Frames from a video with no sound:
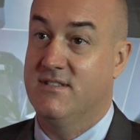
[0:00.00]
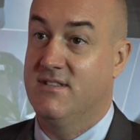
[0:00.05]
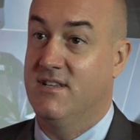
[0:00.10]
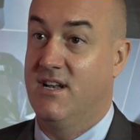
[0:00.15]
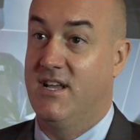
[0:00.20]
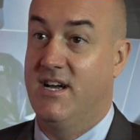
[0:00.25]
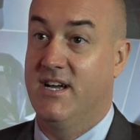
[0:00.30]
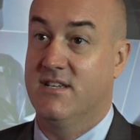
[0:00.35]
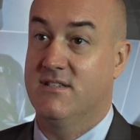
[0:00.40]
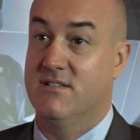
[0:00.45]
the
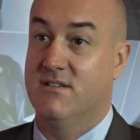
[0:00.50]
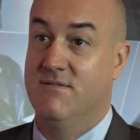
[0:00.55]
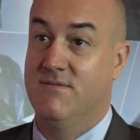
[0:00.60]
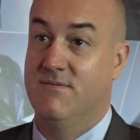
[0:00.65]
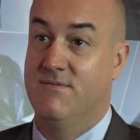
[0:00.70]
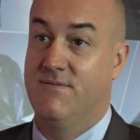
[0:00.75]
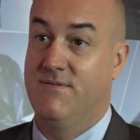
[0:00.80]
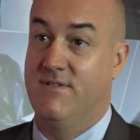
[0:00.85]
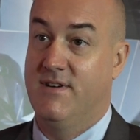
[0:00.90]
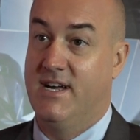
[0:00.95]
likes
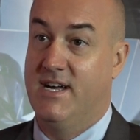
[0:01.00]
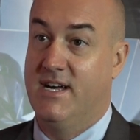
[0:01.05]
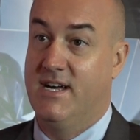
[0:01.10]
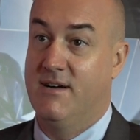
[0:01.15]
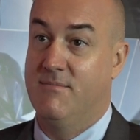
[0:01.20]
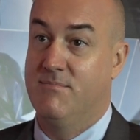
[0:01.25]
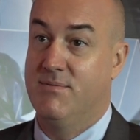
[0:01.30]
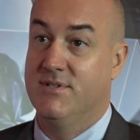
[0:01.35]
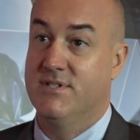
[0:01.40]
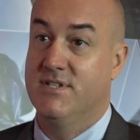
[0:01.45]
of
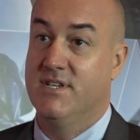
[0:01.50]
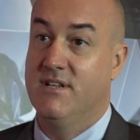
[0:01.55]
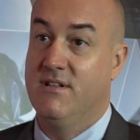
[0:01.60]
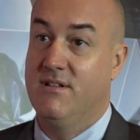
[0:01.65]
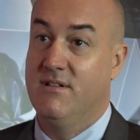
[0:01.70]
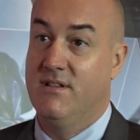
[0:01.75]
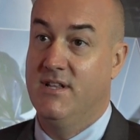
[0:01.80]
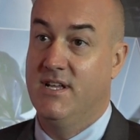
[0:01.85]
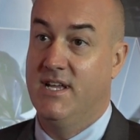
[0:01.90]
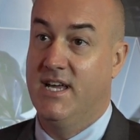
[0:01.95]
uh,
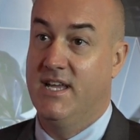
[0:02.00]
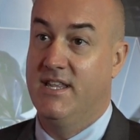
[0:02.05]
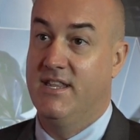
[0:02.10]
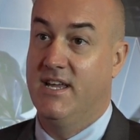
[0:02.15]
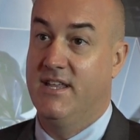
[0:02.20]
Brazil and,